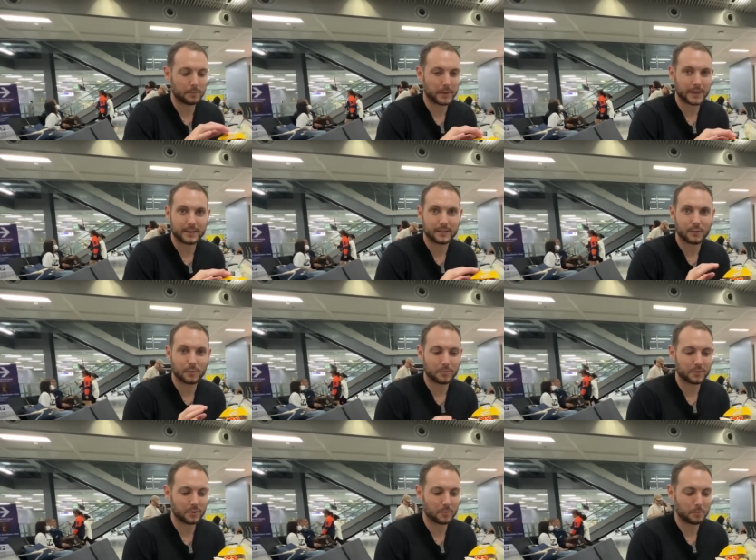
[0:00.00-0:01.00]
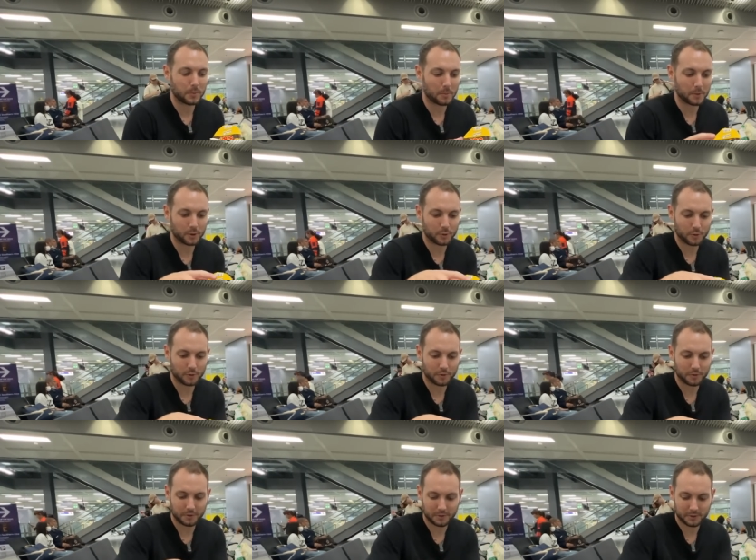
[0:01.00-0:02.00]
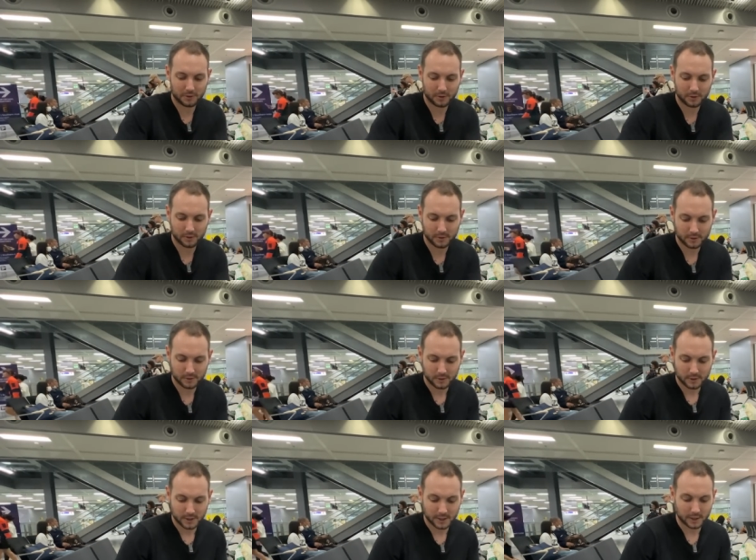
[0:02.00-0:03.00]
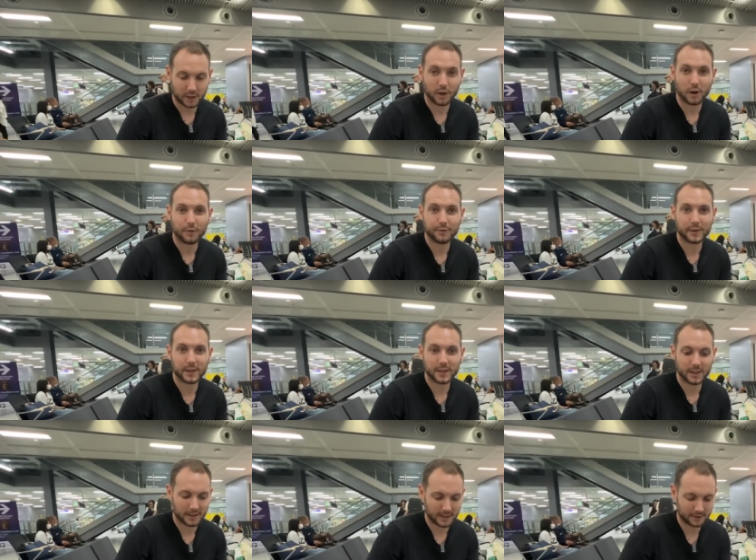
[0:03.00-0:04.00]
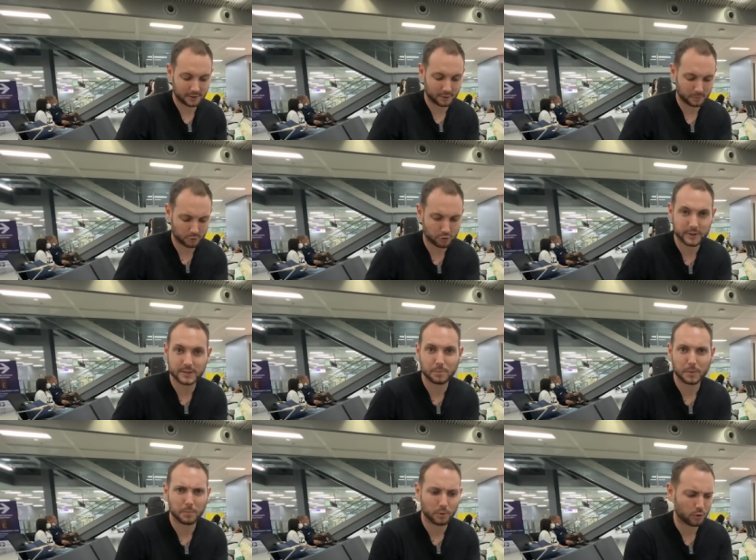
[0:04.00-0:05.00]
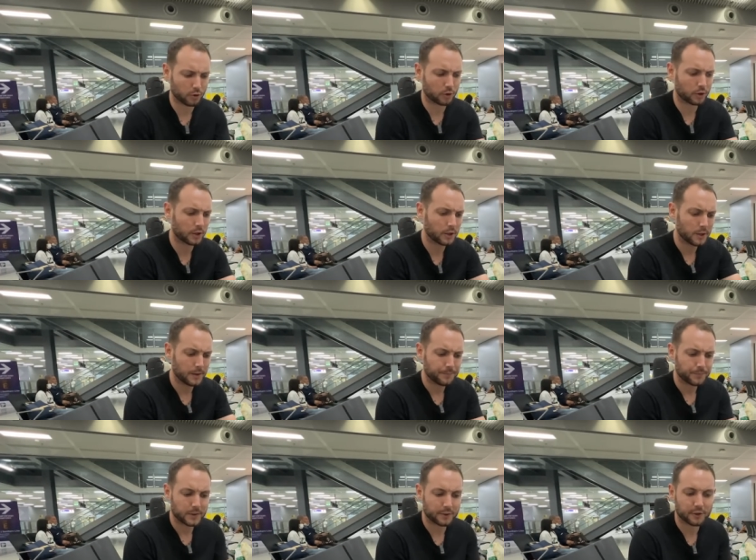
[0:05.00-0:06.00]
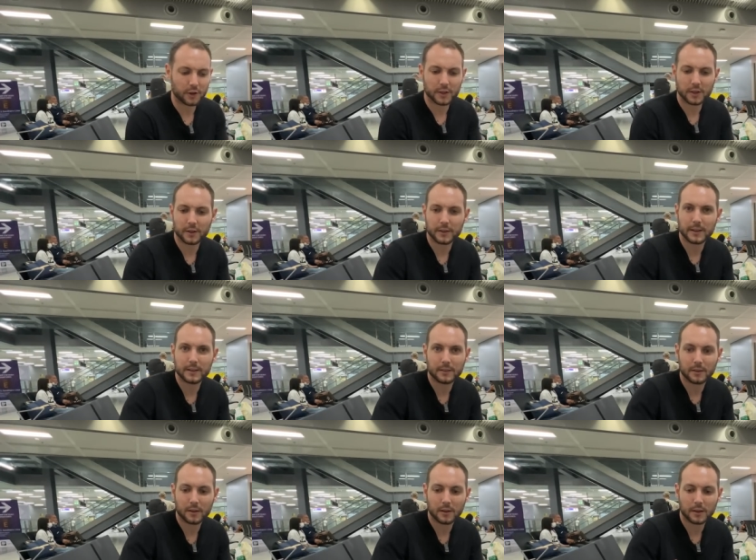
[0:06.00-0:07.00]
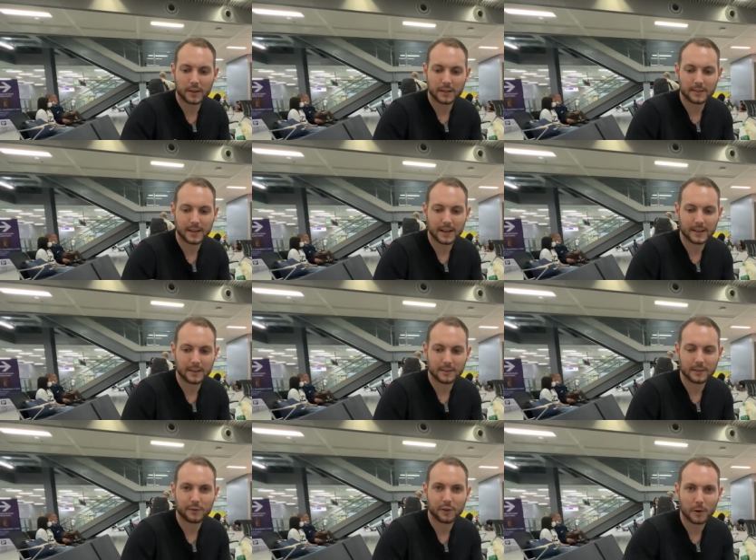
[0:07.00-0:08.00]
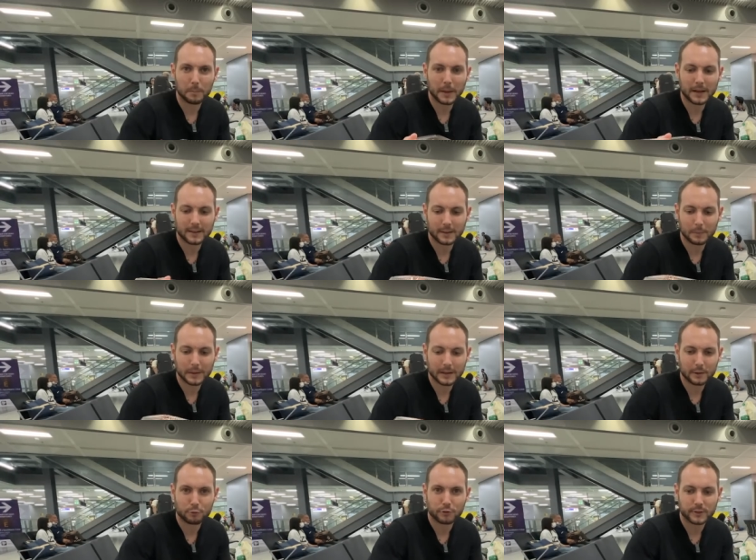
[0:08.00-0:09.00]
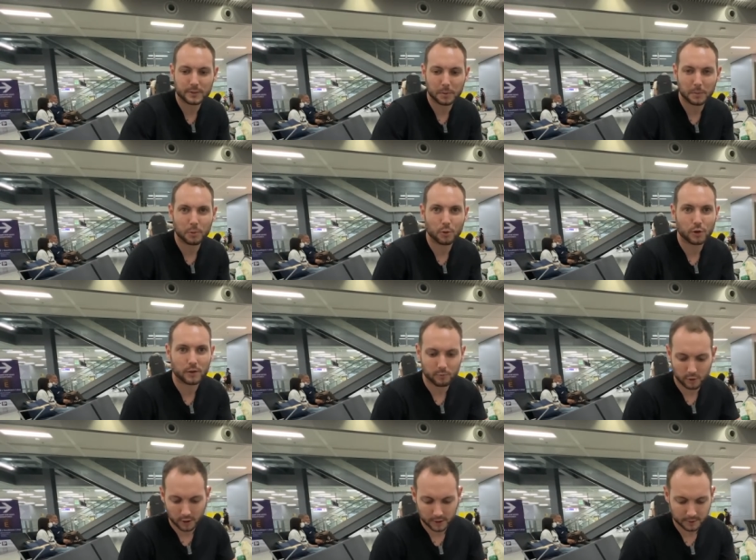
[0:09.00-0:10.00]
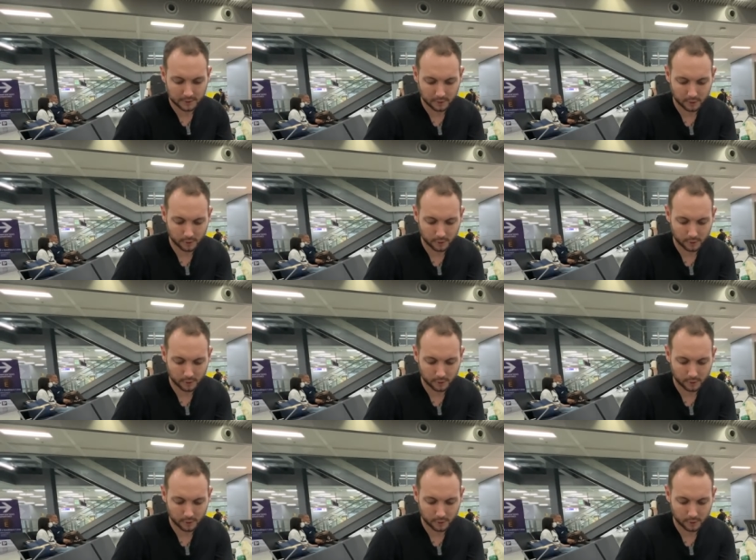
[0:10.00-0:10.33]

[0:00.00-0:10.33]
picked up some mama noodles and a coffee and some crispy pork. They've kind of got these containers of like pad kapao, crispy pork and rice.